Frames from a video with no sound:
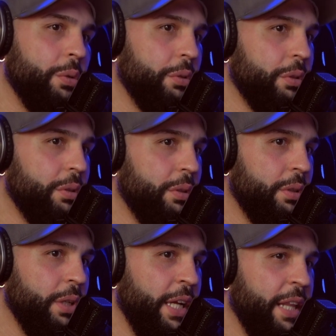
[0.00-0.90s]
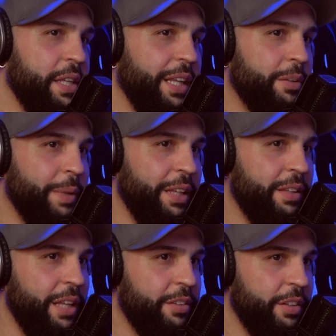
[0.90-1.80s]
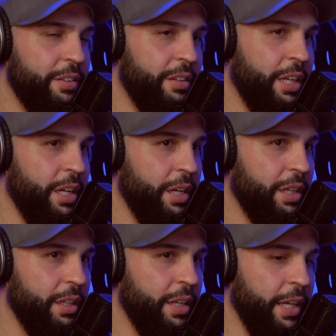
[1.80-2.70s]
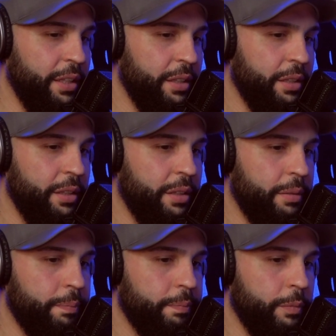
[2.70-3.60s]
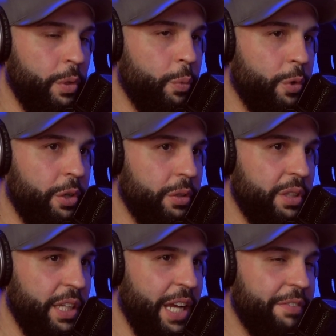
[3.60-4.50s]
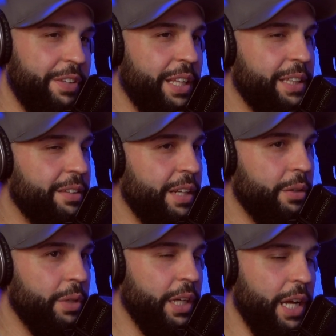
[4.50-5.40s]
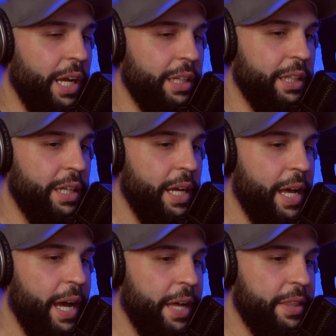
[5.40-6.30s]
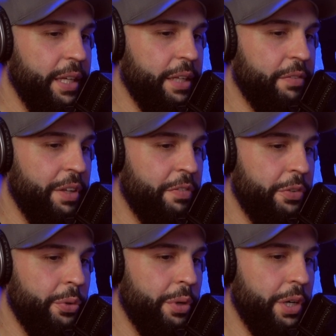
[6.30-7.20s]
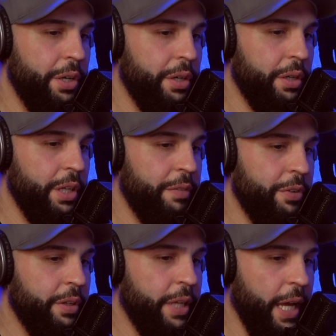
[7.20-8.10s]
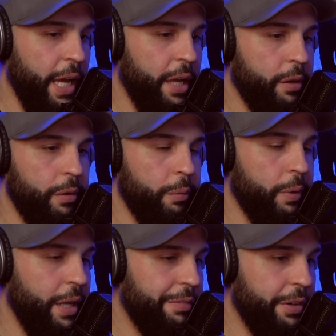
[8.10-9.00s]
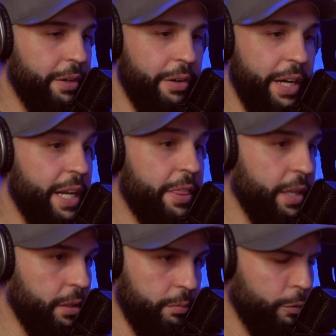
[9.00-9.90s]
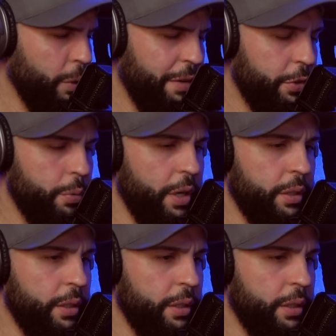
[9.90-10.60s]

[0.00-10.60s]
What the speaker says: cool, and I think that's just like the world. Like I feel like that's not cool. Like I think if you're gay or whatever or anything, whatever you are,